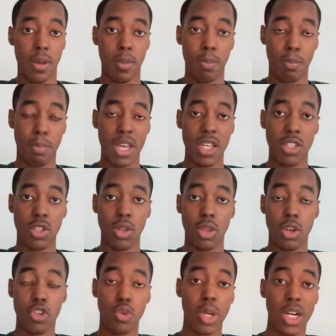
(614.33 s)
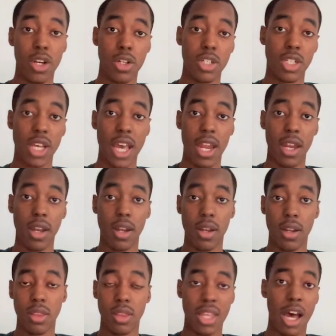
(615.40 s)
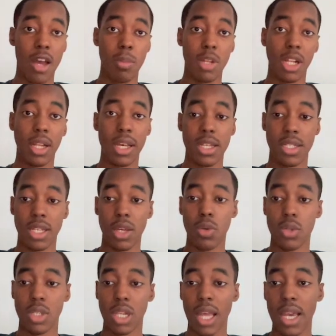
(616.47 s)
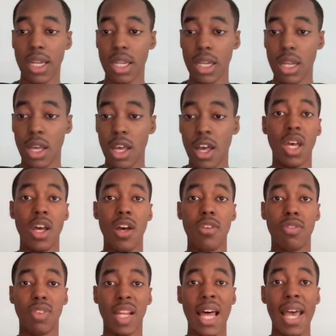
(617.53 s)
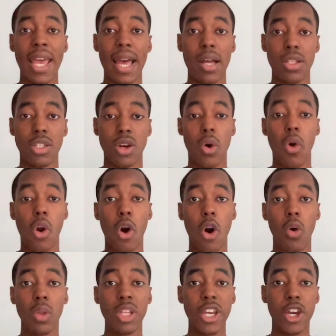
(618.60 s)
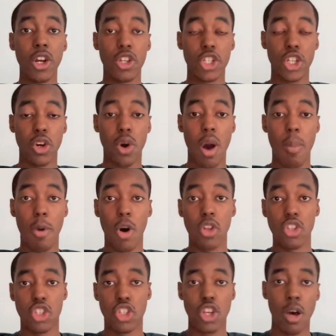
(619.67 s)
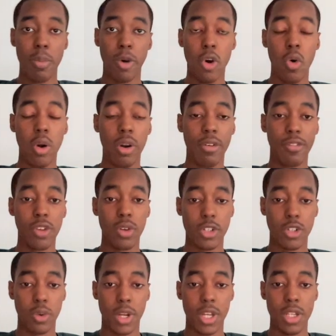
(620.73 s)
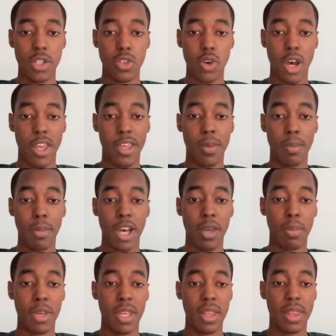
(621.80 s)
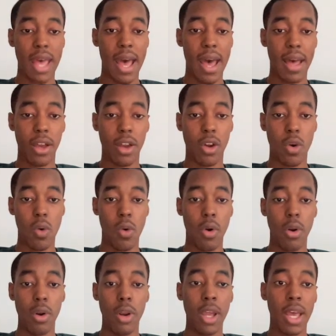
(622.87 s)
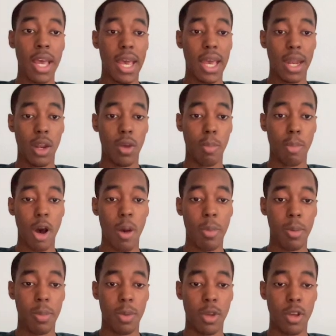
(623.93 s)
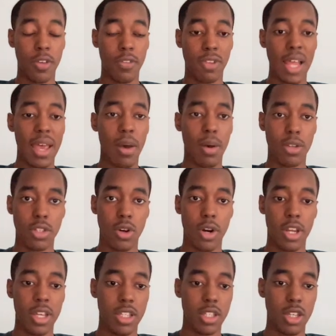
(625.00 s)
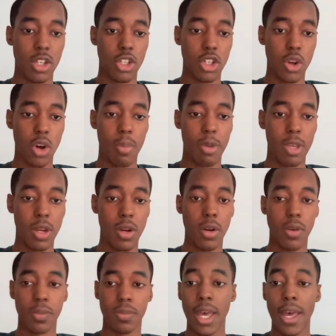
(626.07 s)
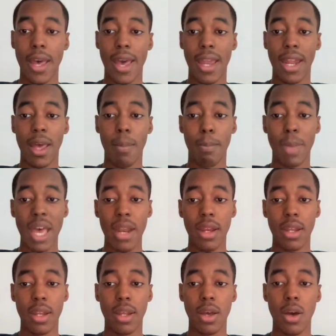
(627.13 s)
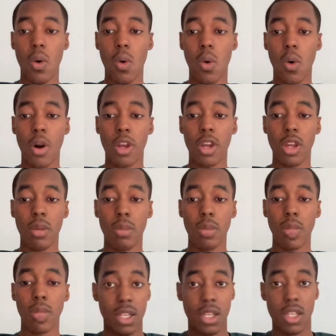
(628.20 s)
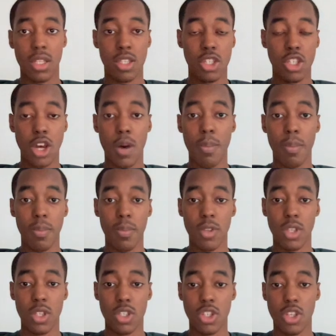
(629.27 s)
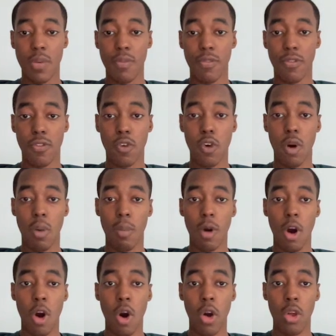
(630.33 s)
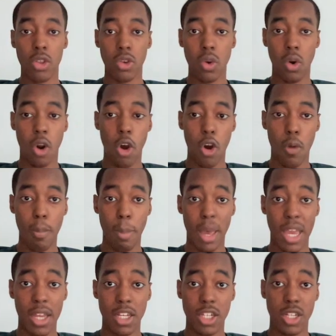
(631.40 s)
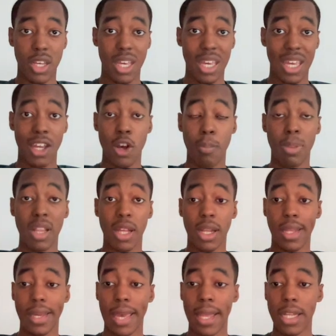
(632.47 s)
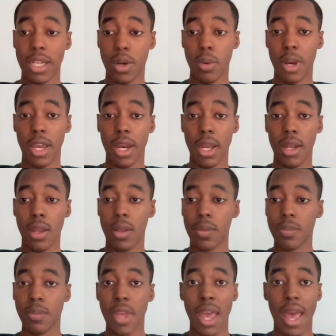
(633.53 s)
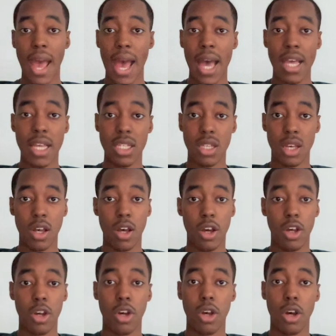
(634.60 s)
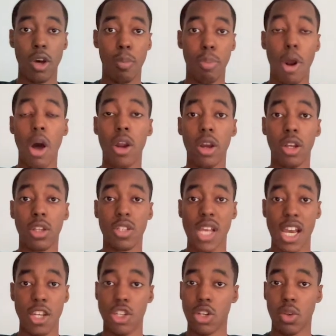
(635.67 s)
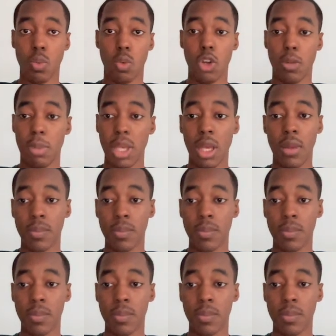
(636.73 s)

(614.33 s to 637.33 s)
based on the triggers and time delays that you selected. Flyouts are only going to show up on some corner of your screen, so it might be that corner, and a pop-up flyout, is going to show up here. And embedded are going to be in some form on your home page, completely integrated as a product section would be.